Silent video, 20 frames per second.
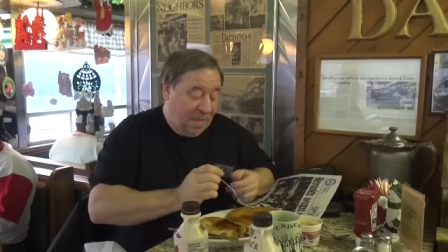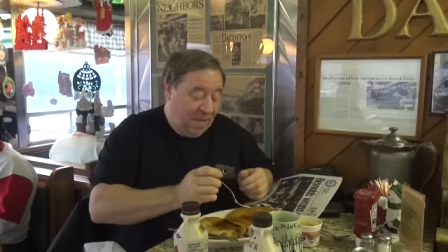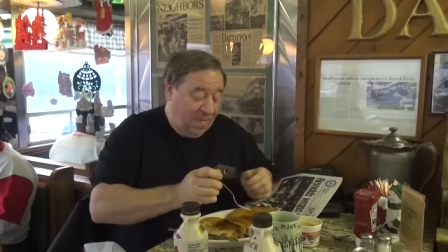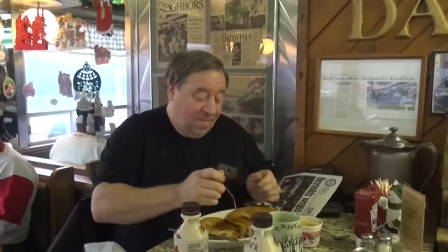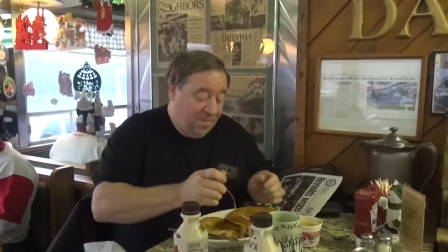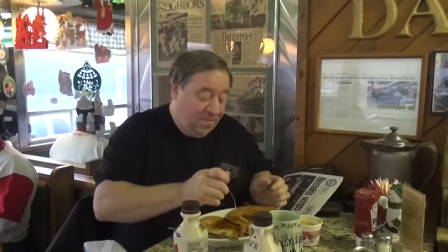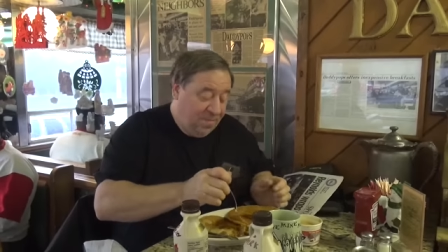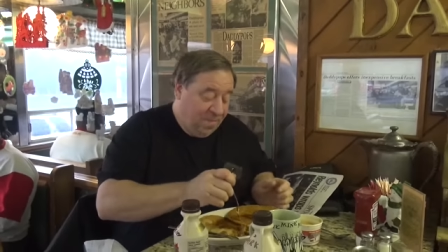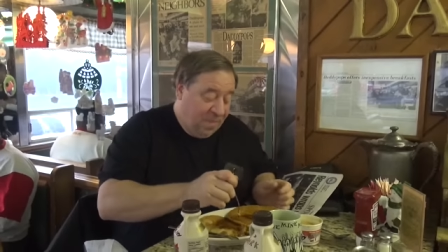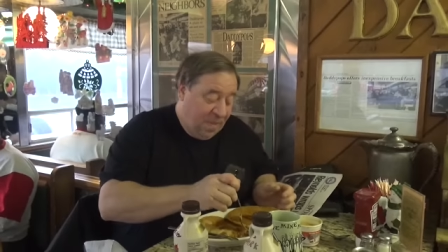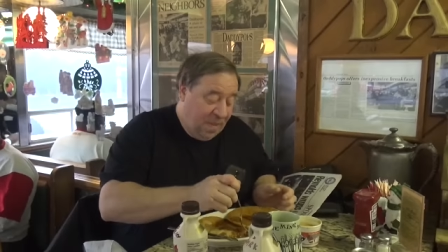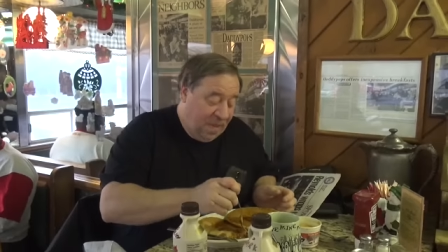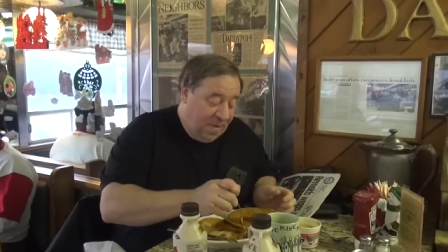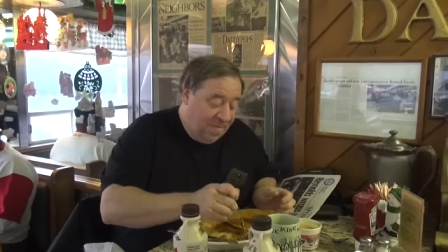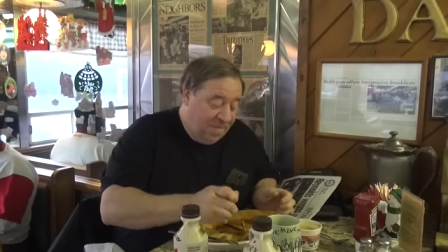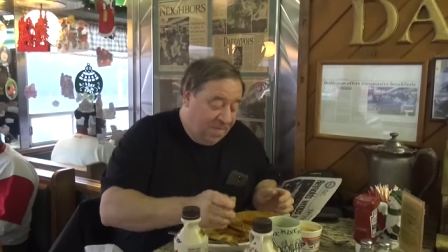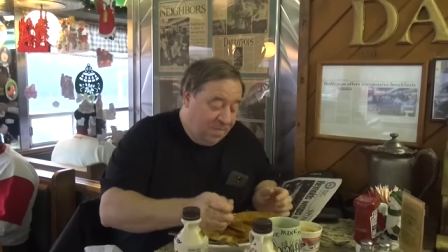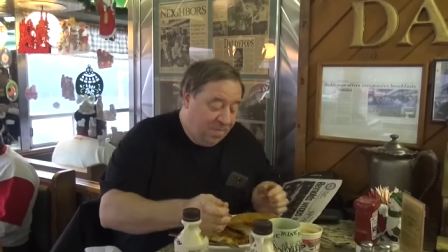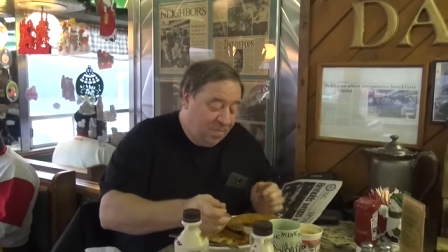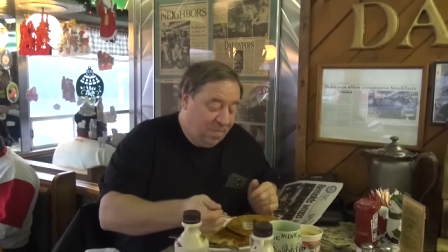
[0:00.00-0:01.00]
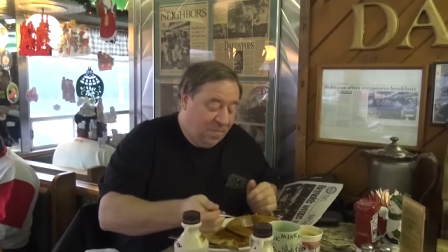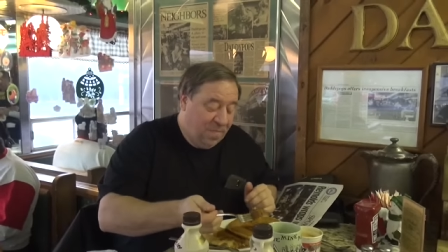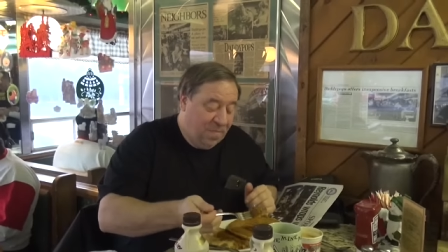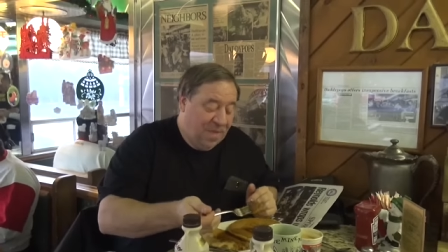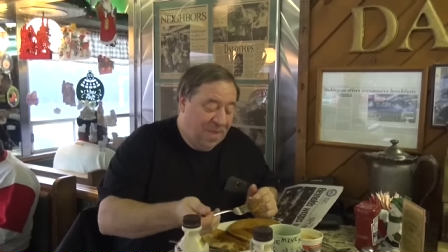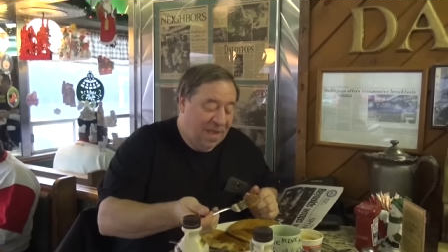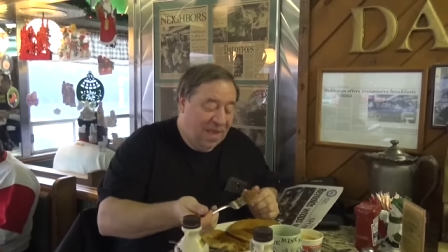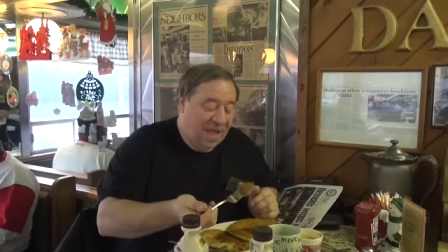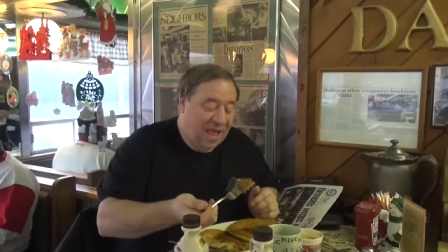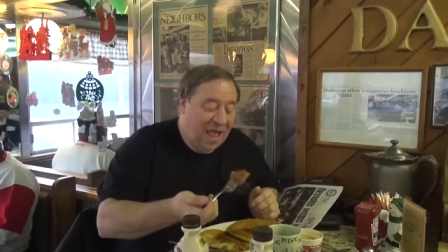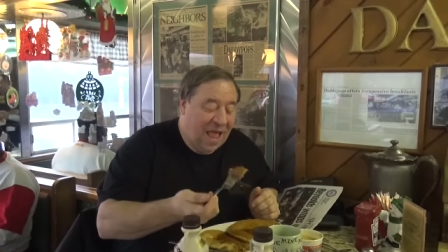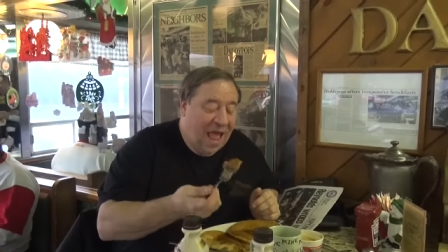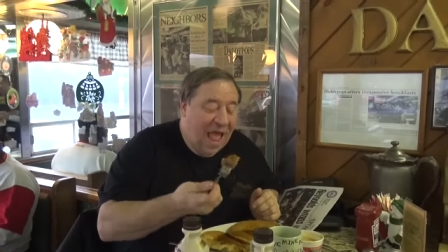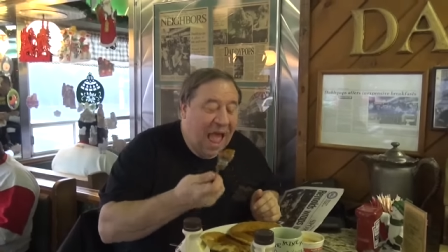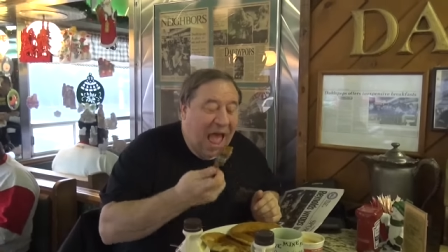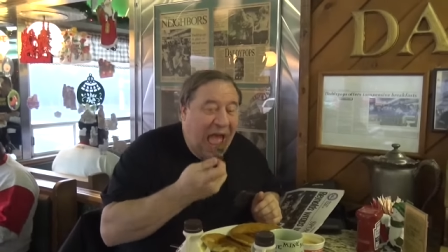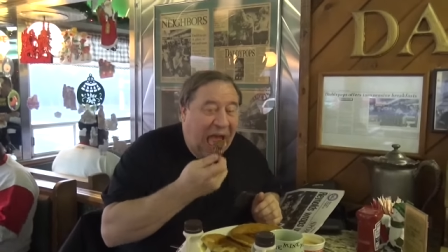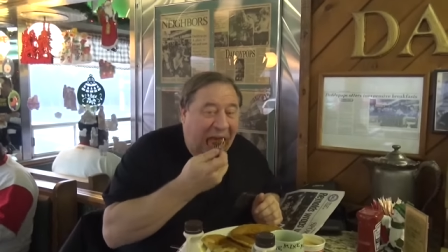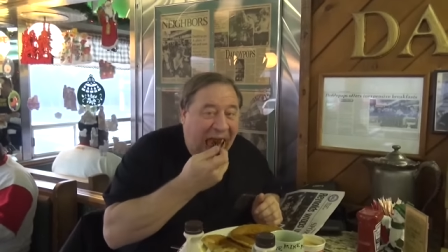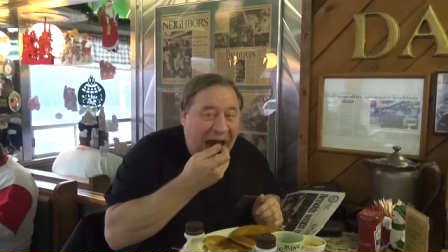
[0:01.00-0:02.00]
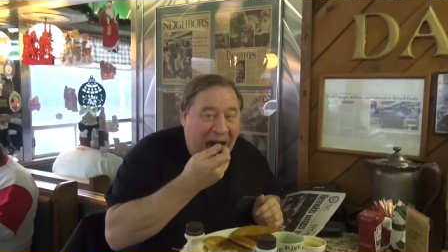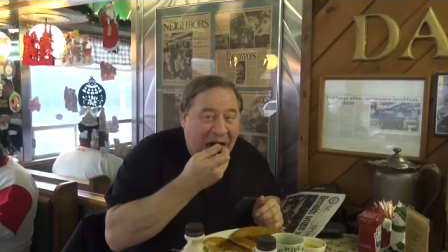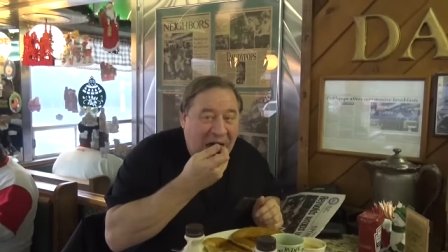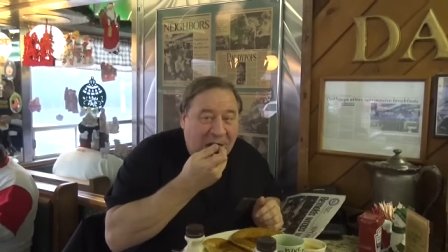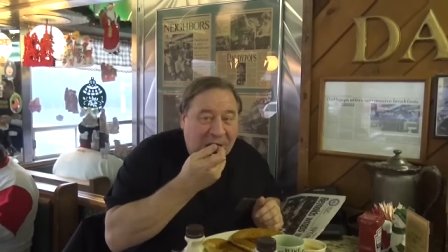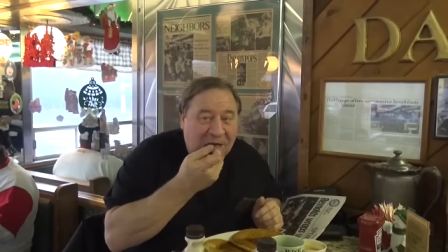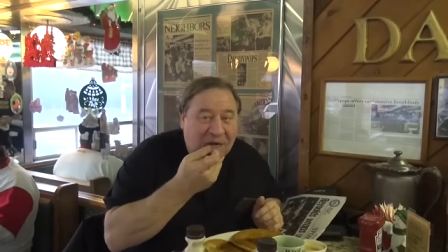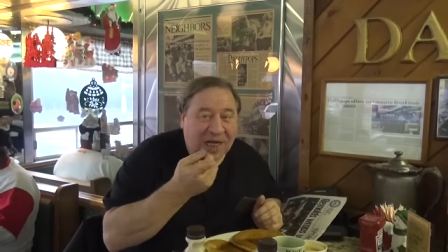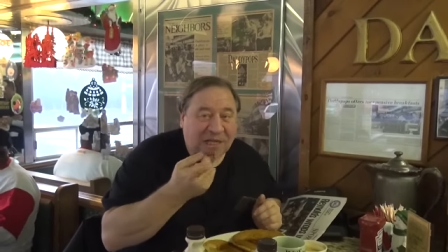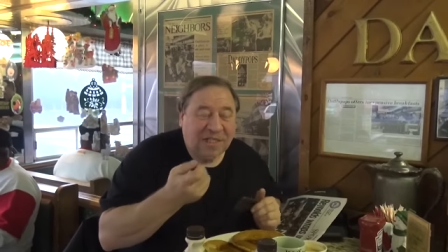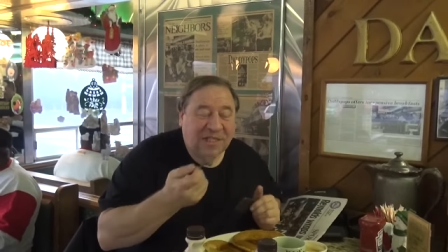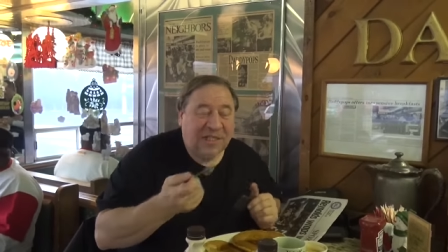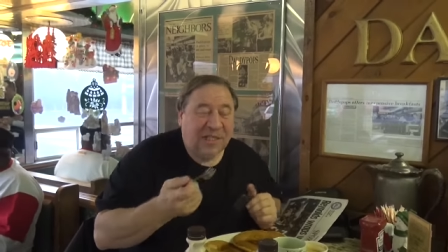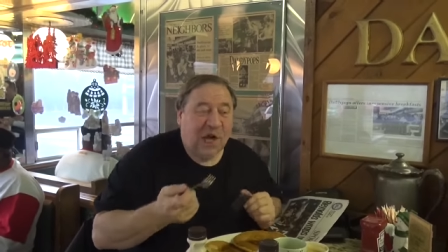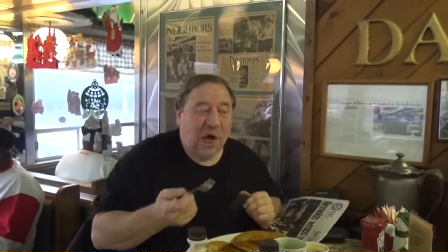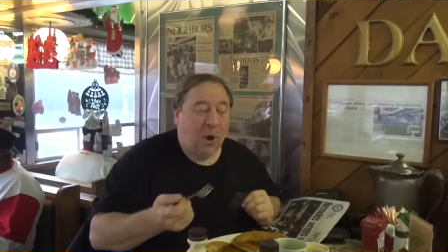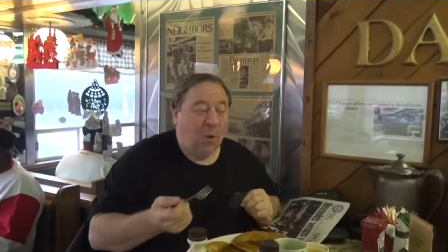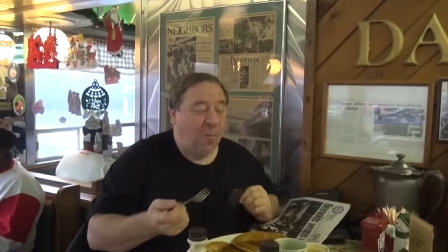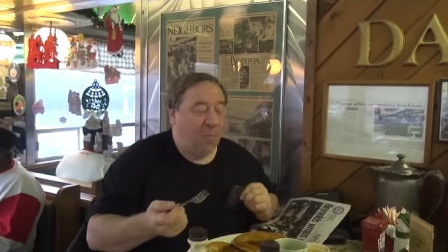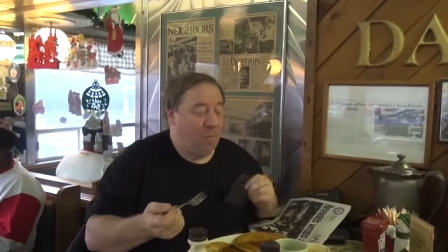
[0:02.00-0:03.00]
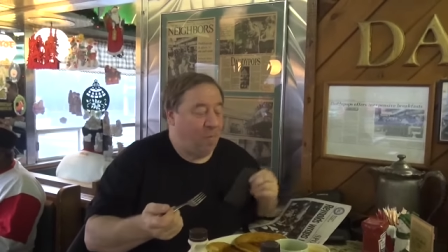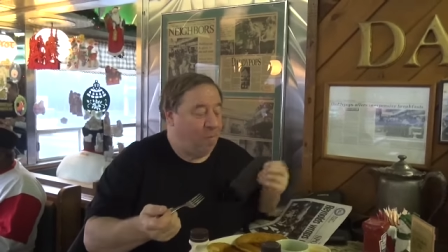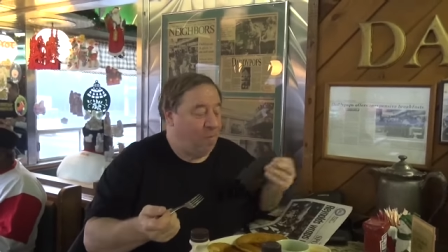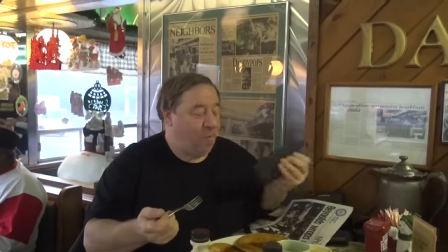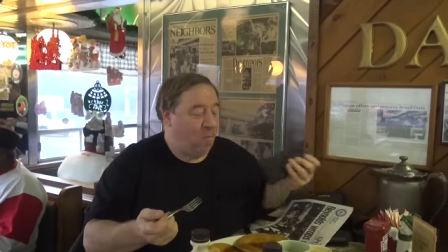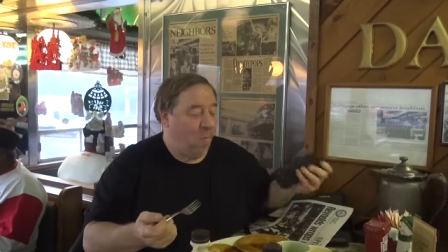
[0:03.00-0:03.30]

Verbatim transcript: Can you order another another one so you can get a retake?